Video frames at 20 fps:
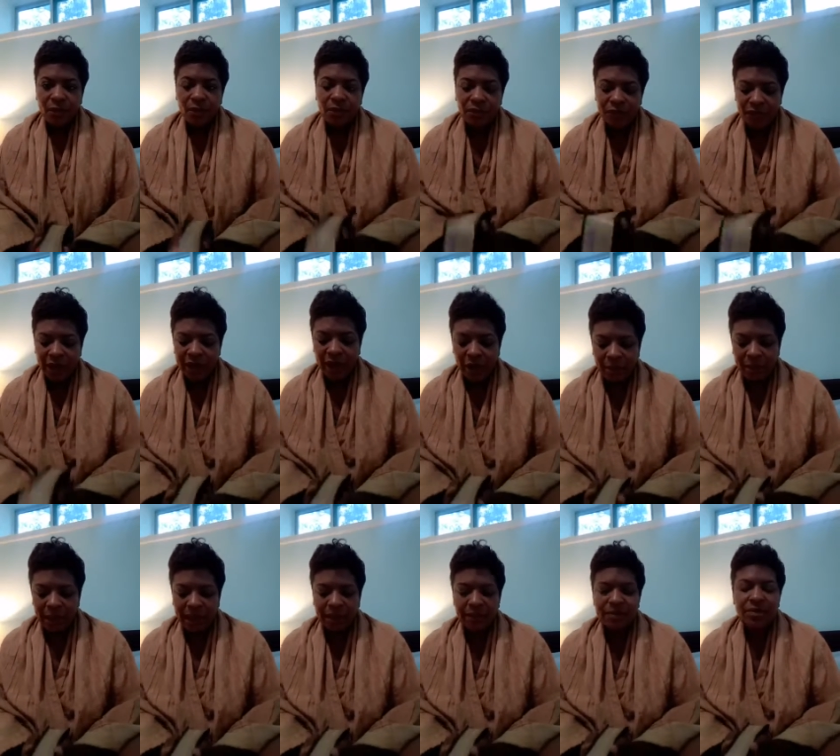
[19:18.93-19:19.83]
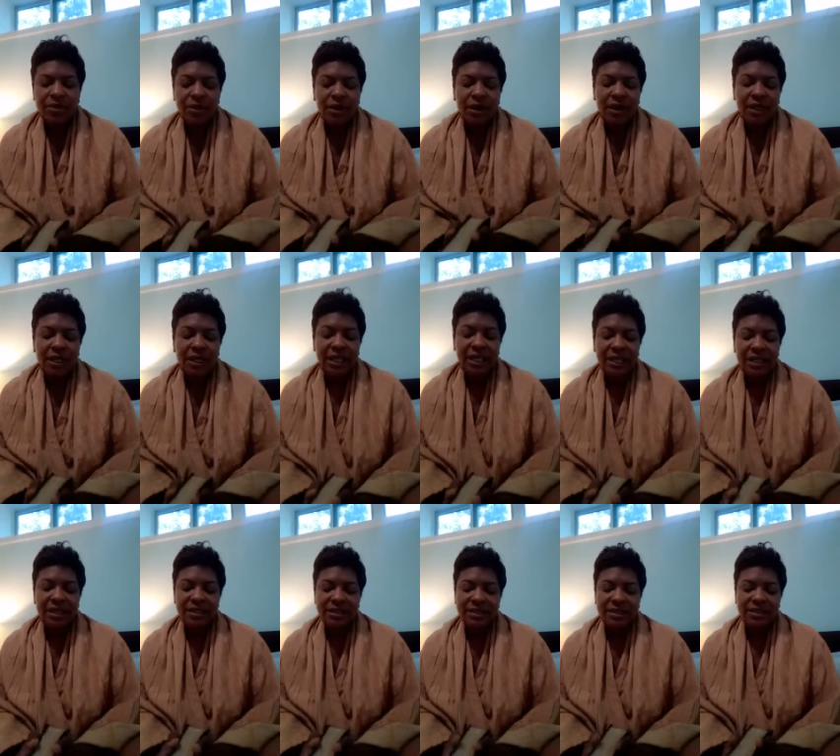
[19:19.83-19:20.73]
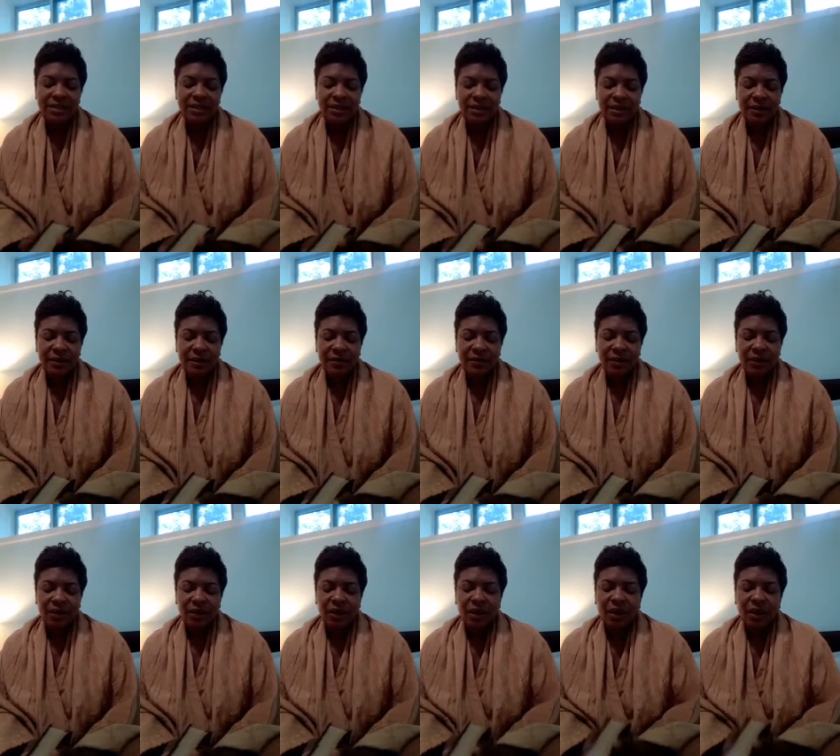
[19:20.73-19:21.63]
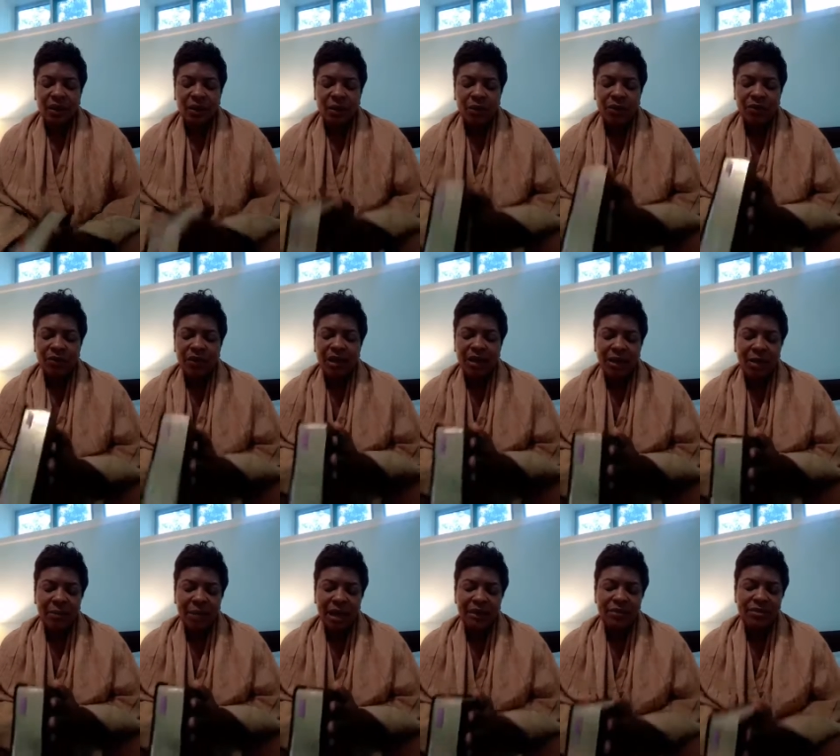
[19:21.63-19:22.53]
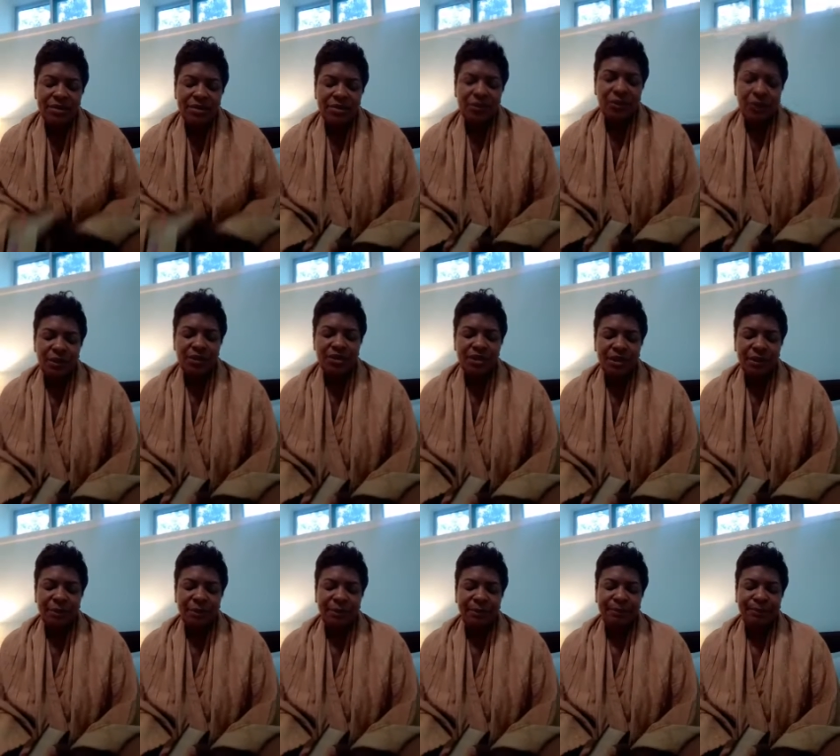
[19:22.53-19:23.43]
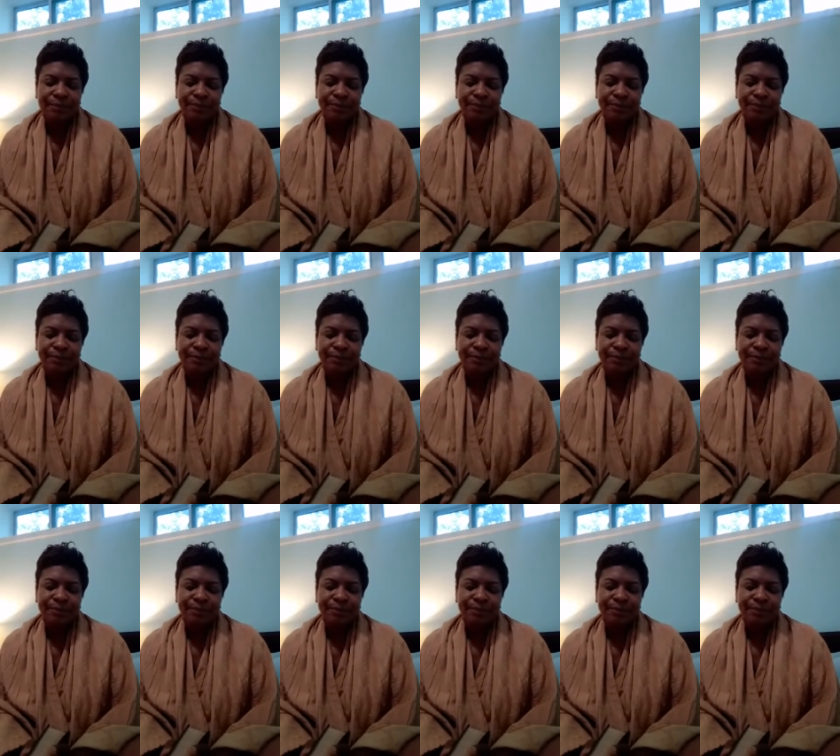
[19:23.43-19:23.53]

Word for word: We fight our battles on our knees. We fight our battles in worship.